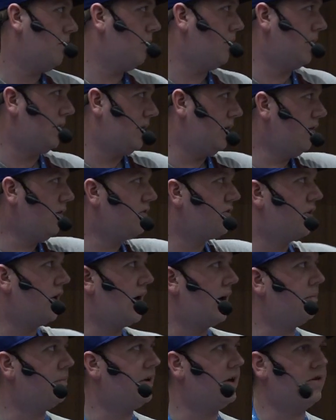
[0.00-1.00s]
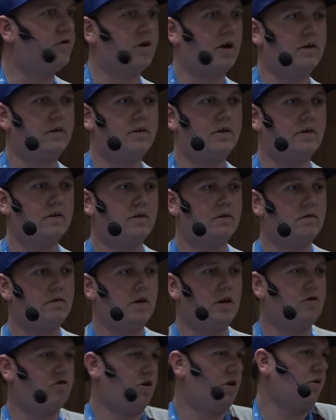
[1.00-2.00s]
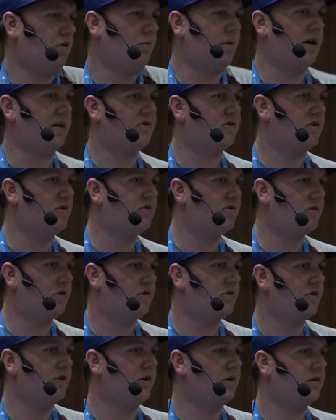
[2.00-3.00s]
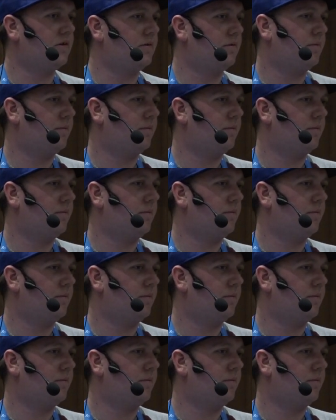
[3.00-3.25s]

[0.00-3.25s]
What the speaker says: But there is the empty rand. It randomizes, isn't it?